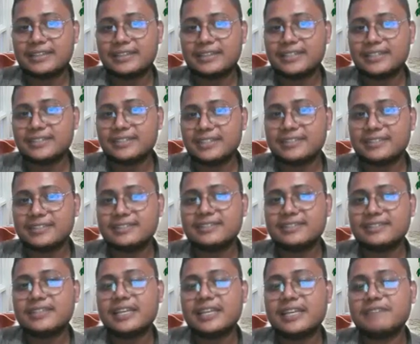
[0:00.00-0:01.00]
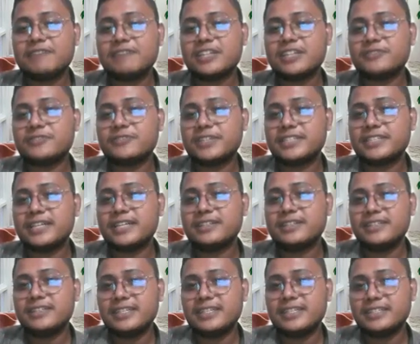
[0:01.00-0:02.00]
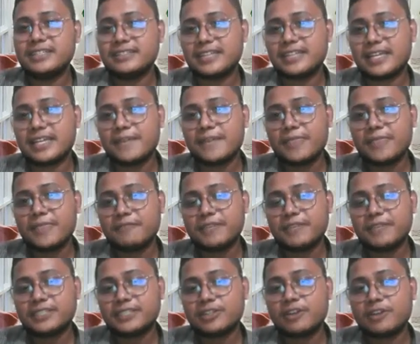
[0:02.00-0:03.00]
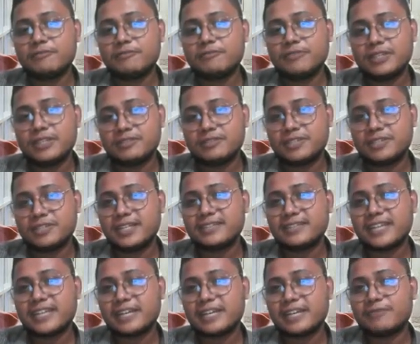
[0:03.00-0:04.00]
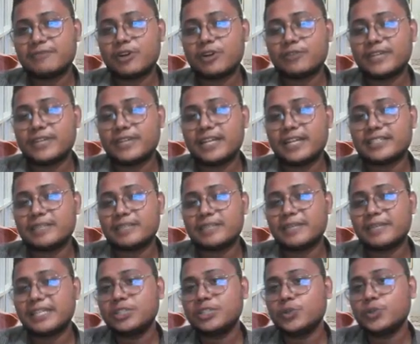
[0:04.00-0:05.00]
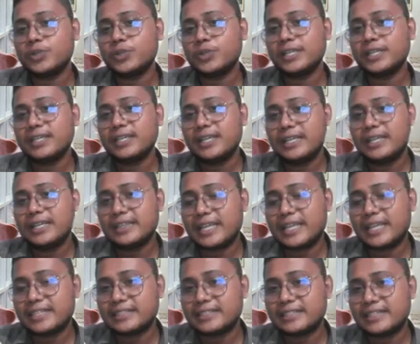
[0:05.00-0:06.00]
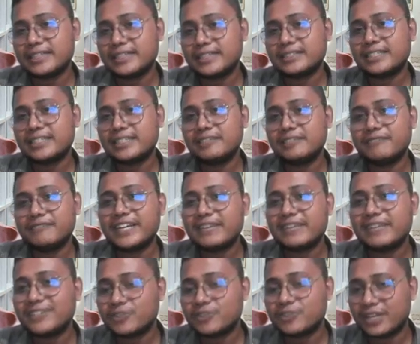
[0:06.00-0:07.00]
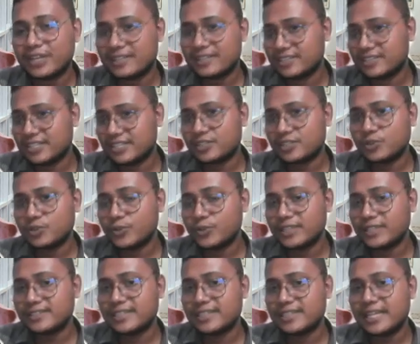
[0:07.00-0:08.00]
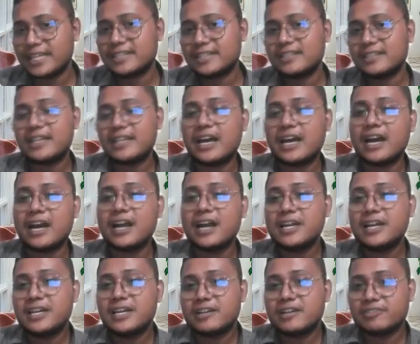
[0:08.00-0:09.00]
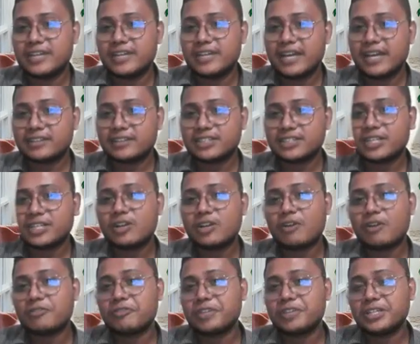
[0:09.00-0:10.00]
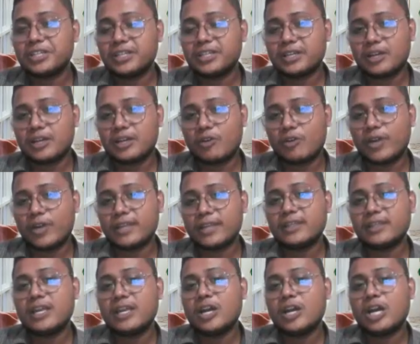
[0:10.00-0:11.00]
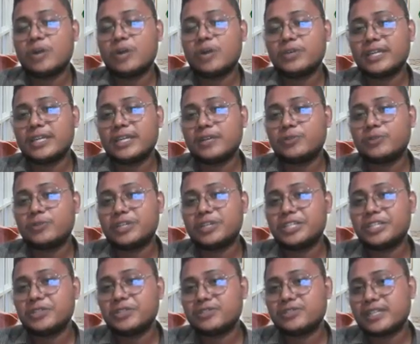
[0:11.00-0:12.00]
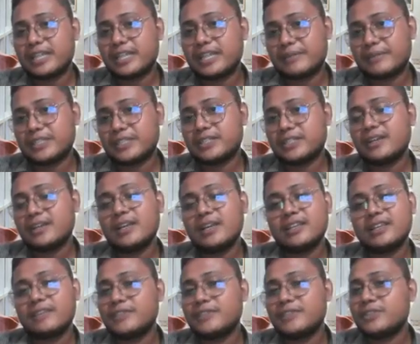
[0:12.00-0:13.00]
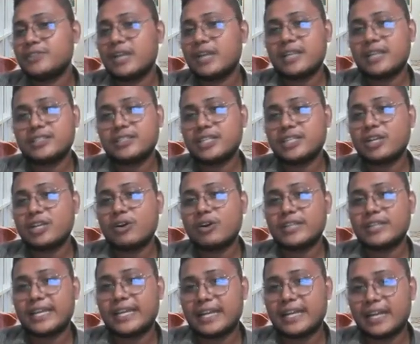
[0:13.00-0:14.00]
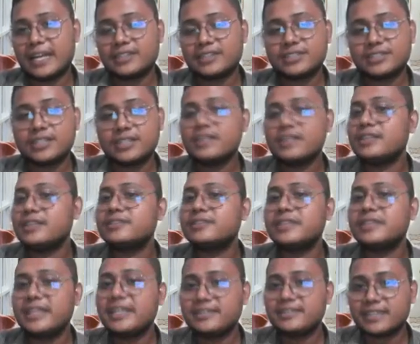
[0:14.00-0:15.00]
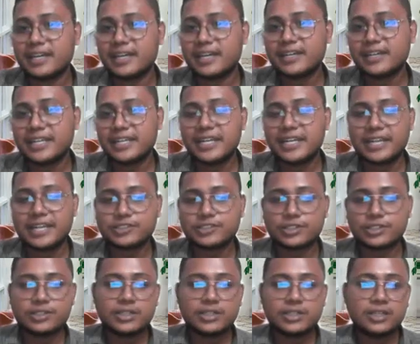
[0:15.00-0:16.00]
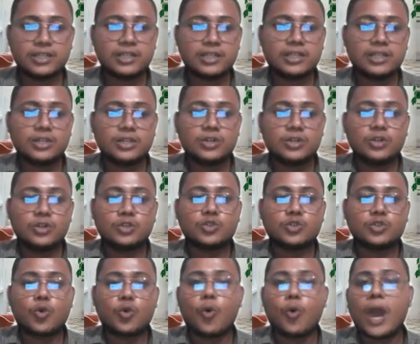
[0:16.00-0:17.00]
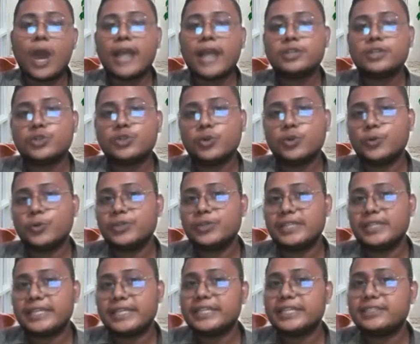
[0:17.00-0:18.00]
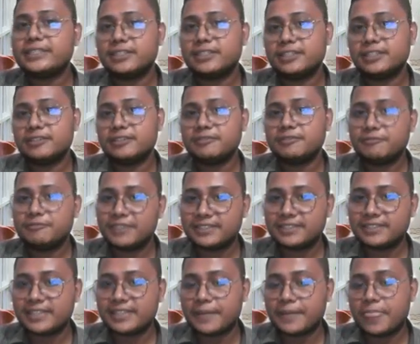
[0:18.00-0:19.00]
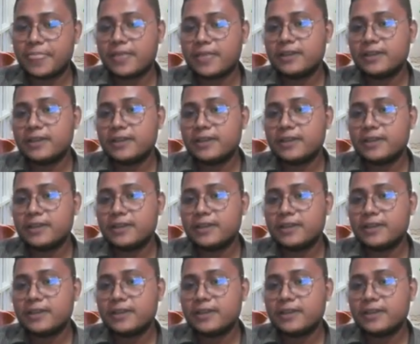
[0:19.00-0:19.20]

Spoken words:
this is in first picture, it is a picture of 3D scatter plot of a dataset, but in 2D that is in better visualization. So we can see that the reduction or when we reduce the dimension, the visualization or the analyzation is easier in nature. So why do we need PCA?